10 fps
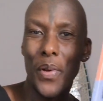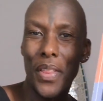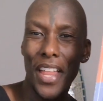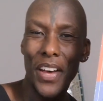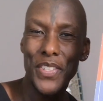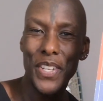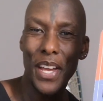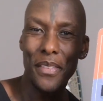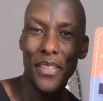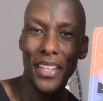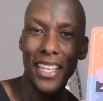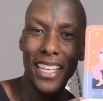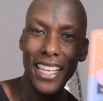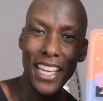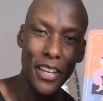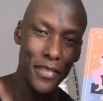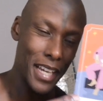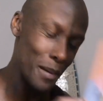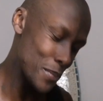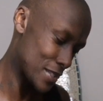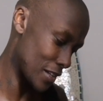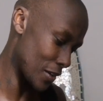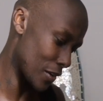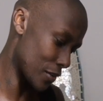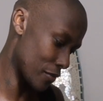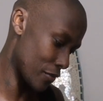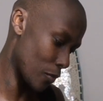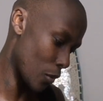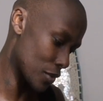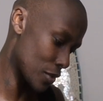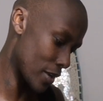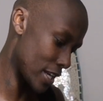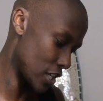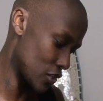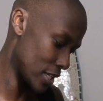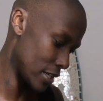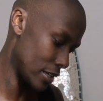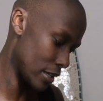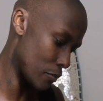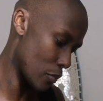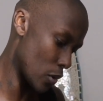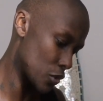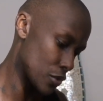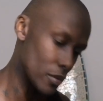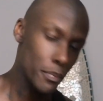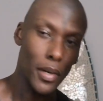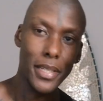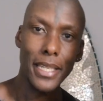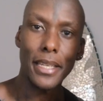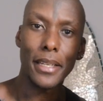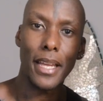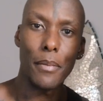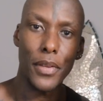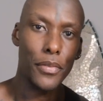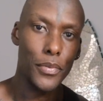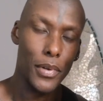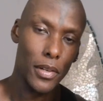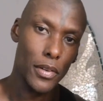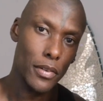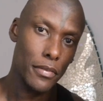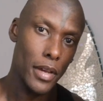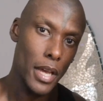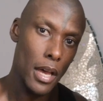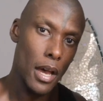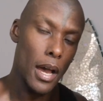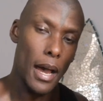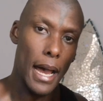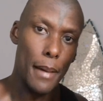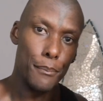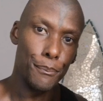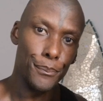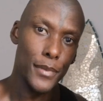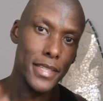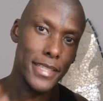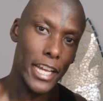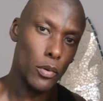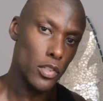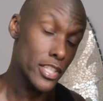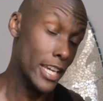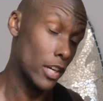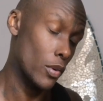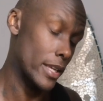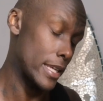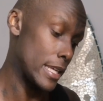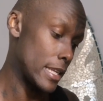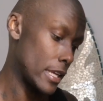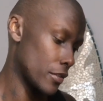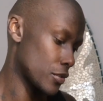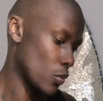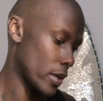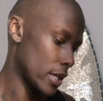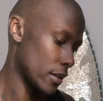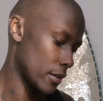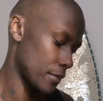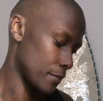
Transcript: Without, you have the King of Cups, a lot of water energy, emotional body coming through, a lot of sacral chakra healing this week.